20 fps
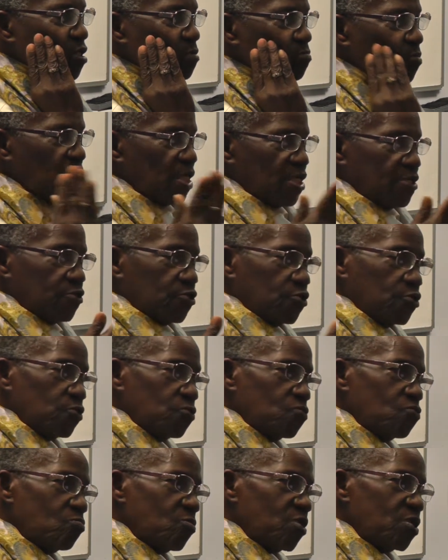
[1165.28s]
by a
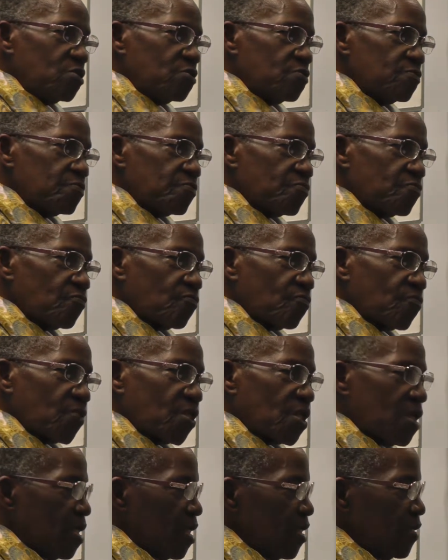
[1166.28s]
tumor,
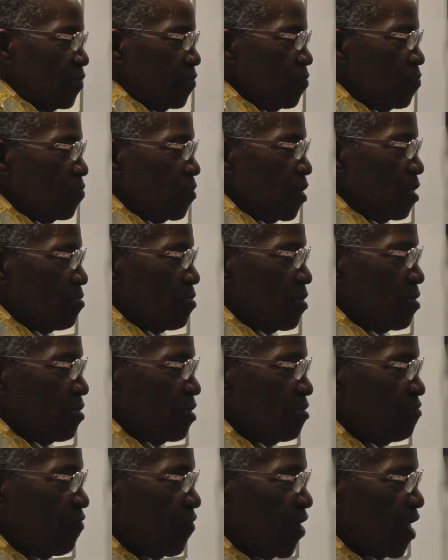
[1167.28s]
urinary
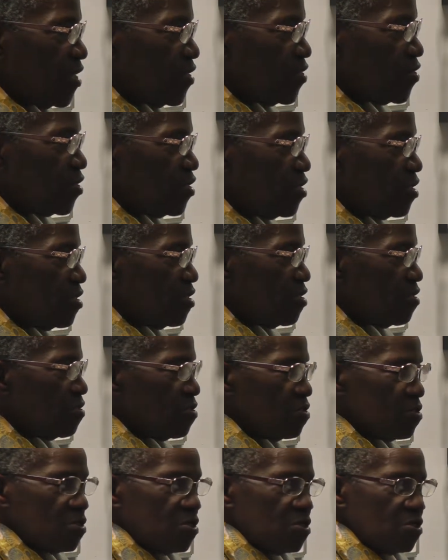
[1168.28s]
infection,
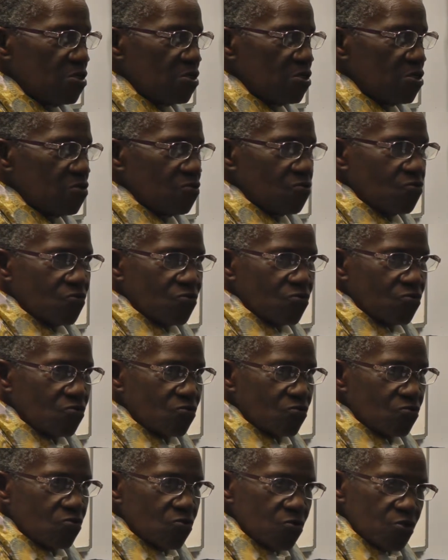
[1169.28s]

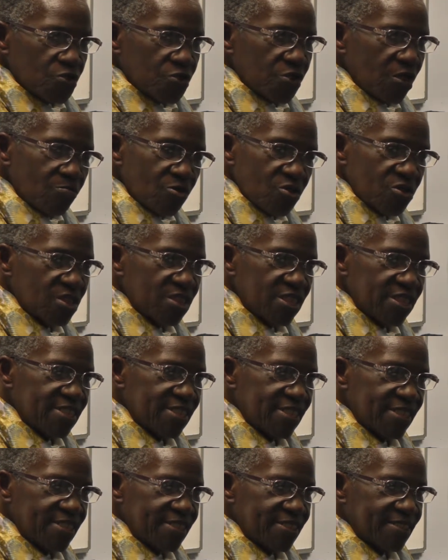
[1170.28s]
or some other
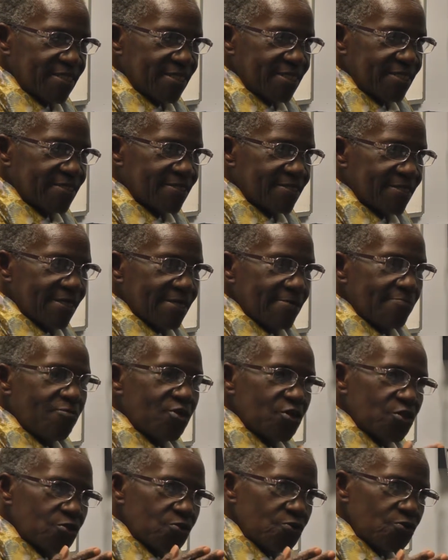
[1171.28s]
diseases,
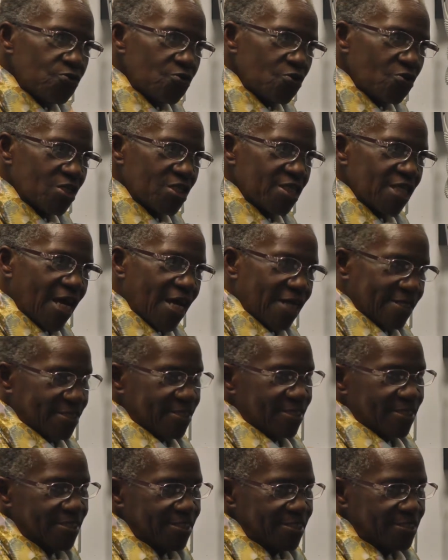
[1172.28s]
but not
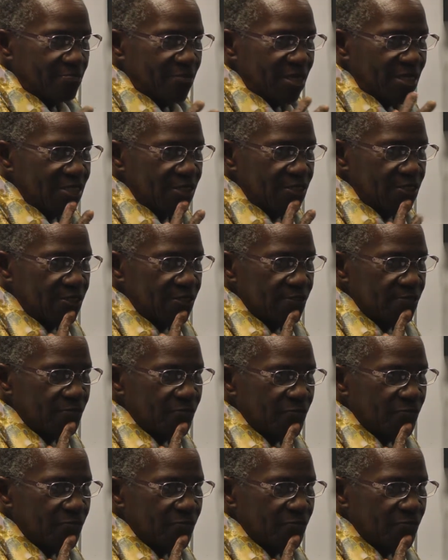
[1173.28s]
actual dementia.